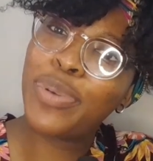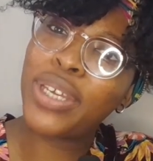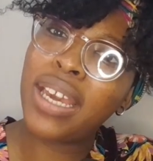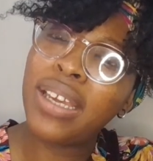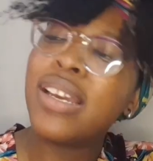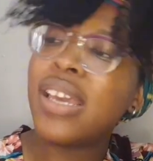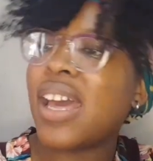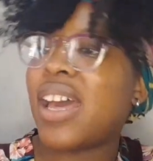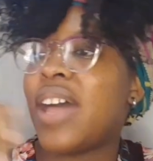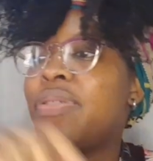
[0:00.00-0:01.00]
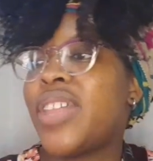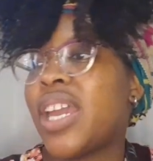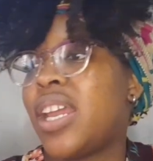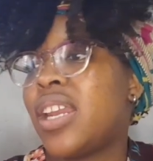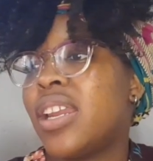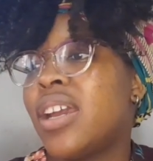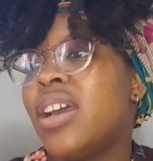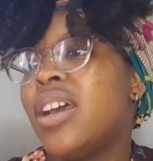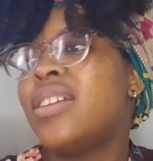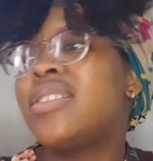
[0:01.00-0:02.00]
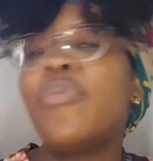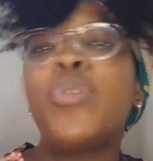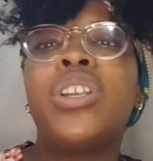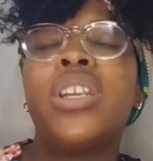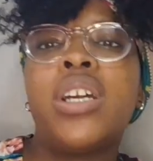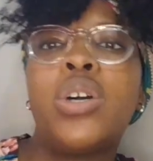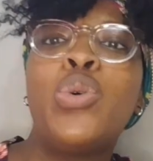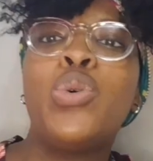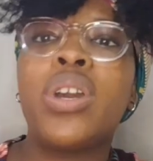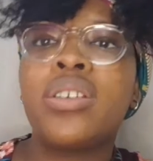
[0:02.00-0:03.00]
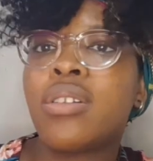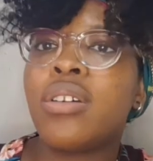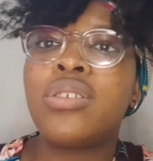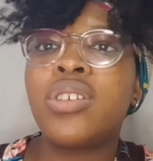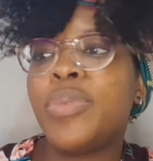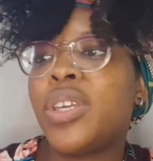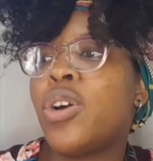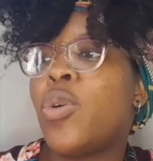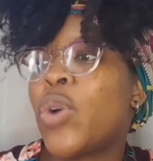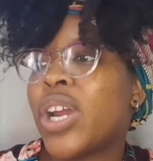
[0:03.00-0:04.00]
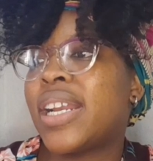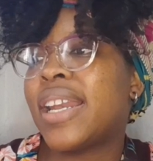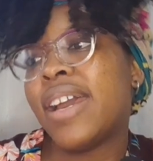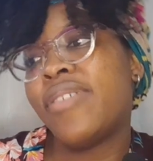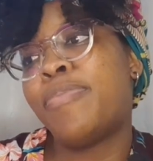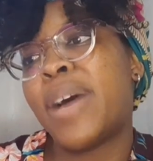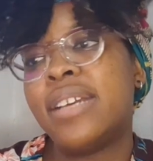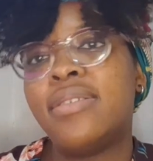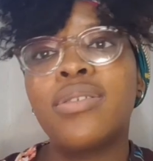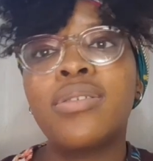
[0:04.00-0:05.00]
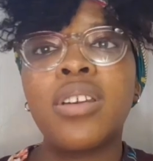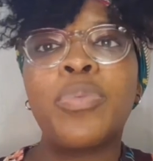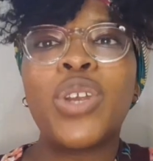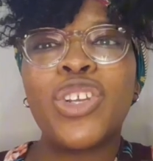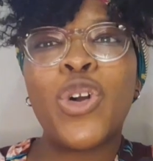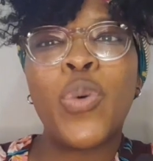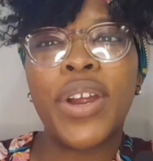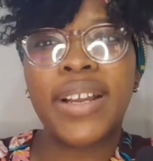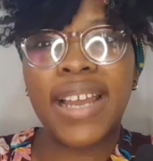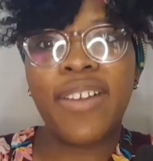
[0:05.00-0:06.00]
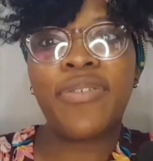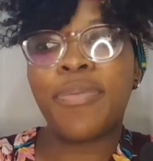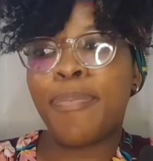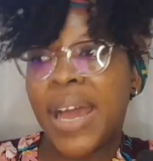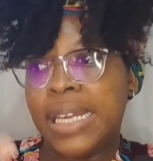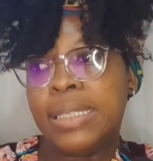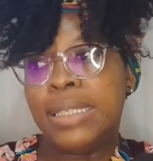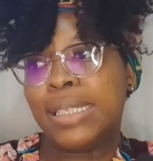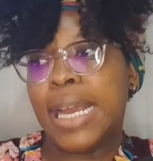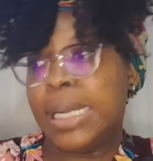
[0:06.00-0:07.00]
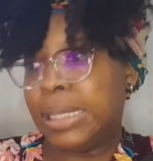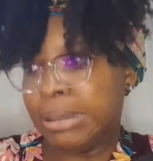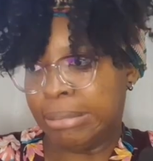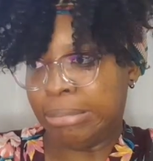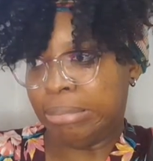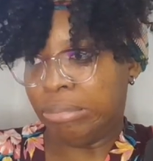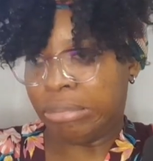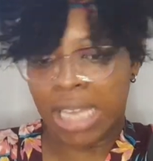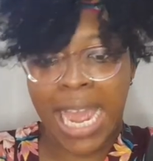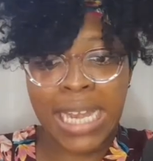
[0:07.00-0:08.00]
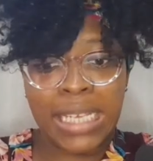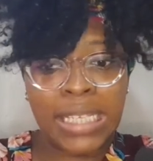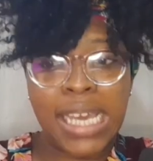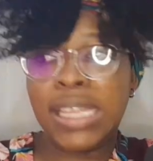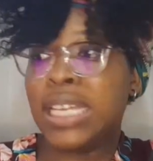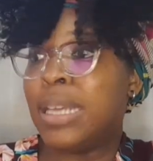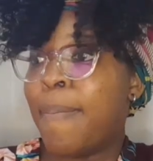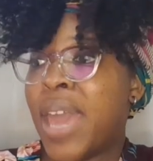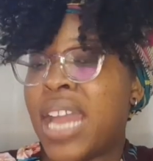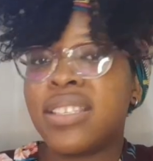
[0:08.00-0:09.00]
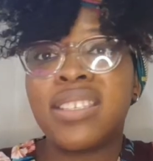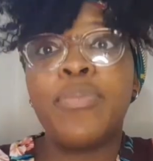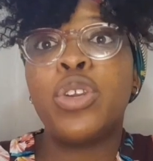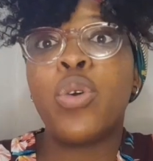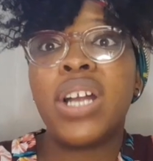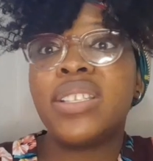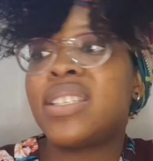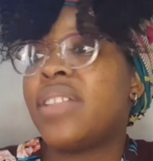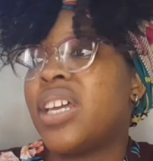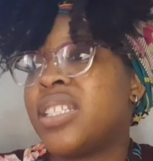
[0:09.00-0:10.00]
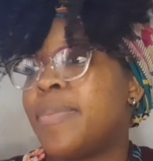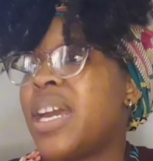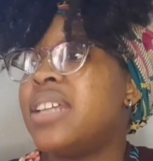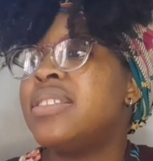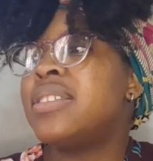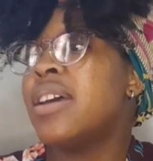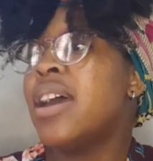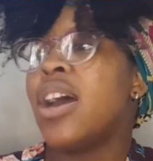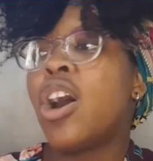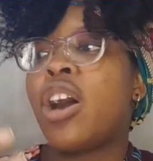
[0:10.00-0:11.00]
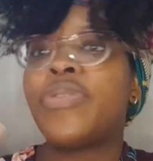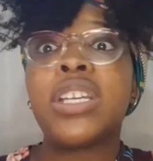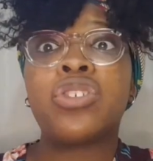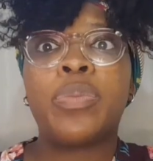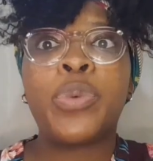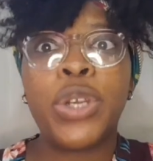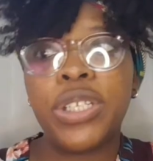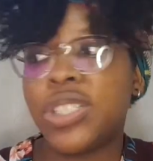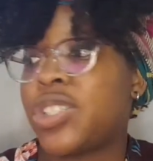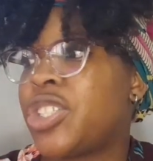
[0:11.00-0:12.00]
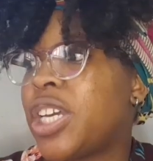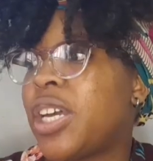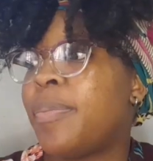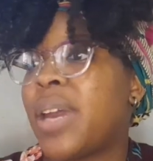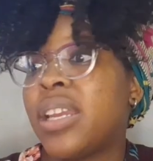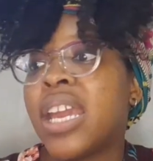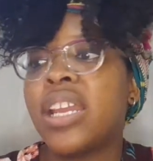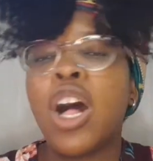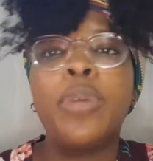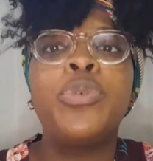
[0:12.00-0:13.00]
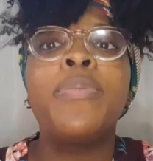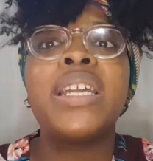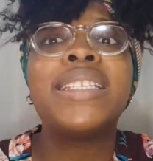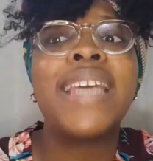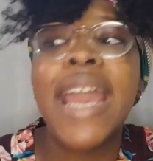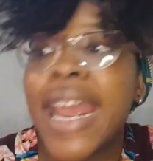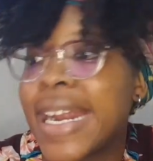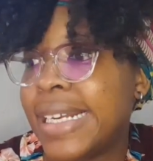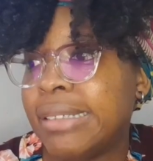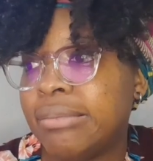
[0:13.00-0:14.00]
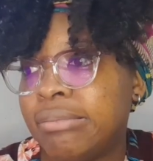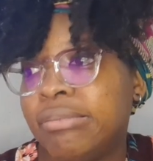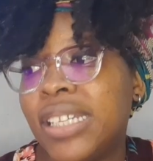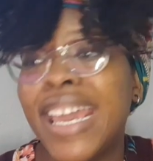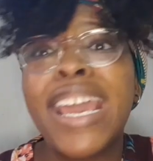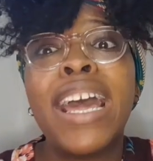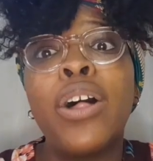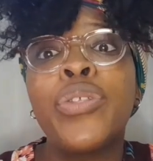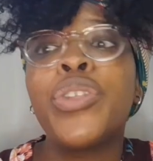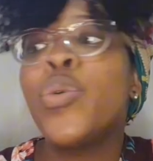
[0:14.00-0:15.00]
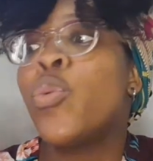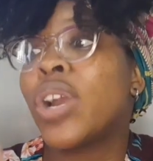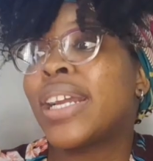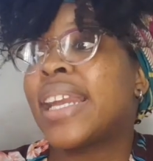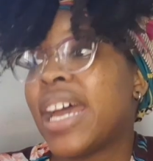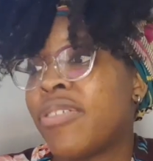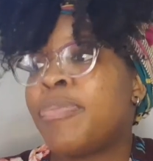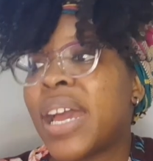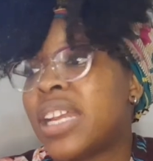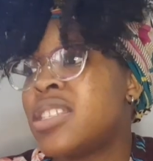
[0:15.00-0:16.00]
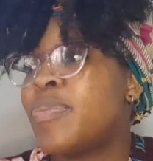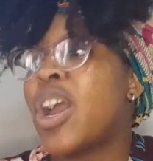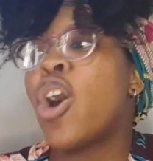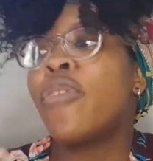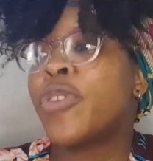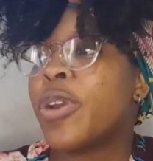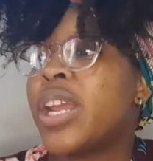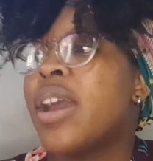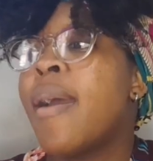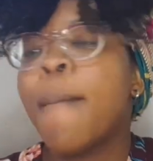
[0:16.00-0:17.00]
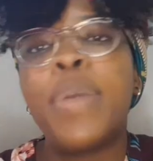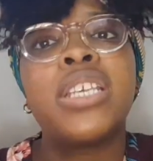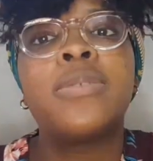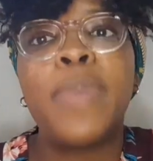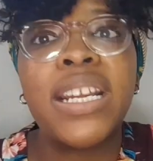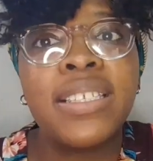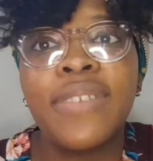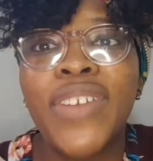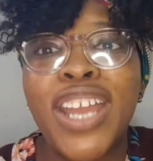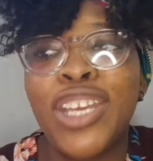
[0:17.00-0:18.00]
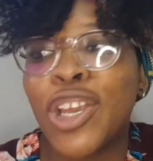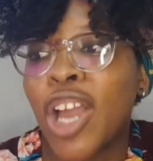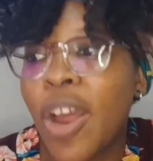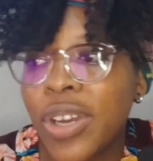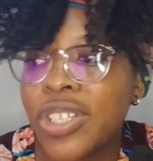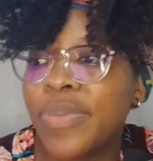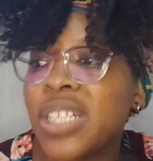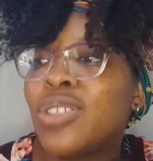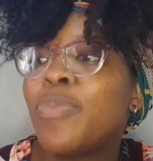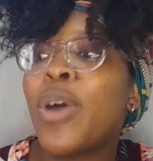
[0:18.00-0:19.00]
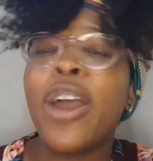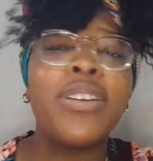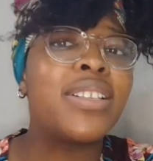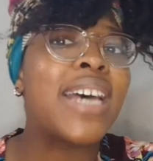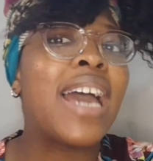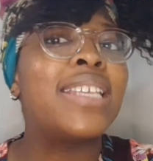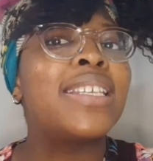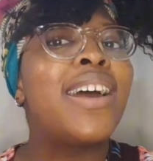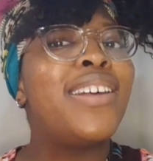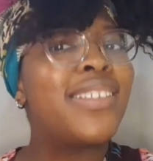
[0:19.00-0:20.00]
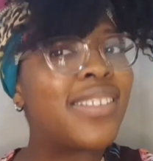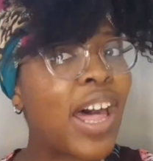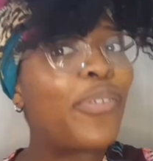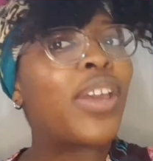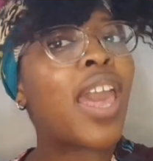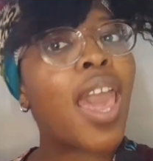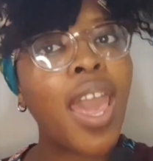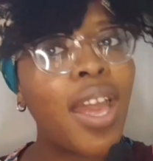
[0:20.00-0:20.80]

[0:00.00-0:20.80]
okay? Yeah, and then someone who is going to be your work-life balance. Who's going to bring your work-life balance? Like, understand the demands. Somebody who understands the demands of entrepreneurship and can help you maintain a healthy work-life balance by offering perspective and encouragement to prioritize self-care.